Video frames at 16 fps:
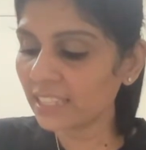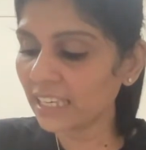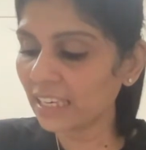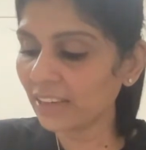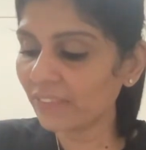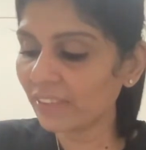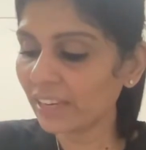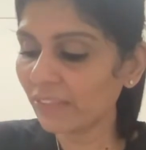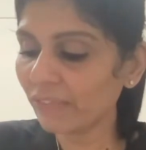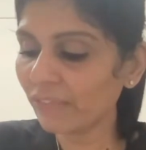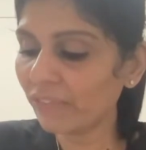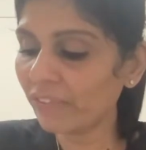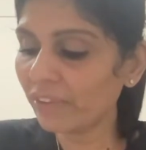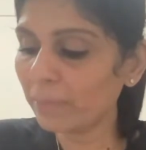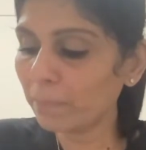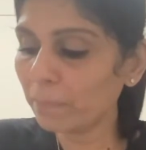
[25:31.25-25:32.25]
even
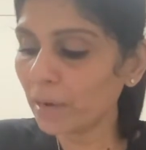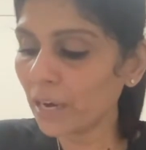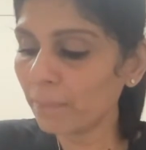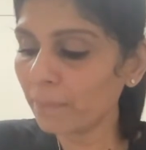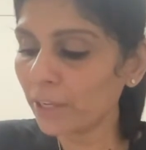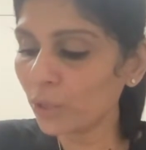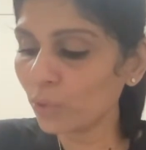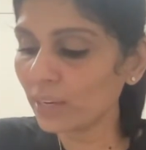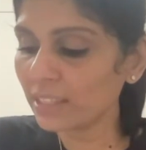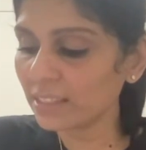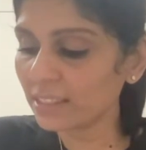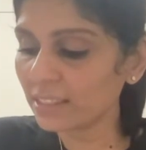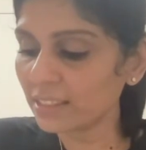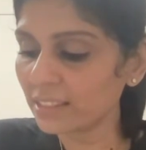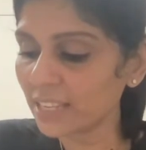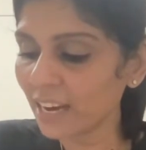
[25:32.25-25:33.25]
Vim amino acids.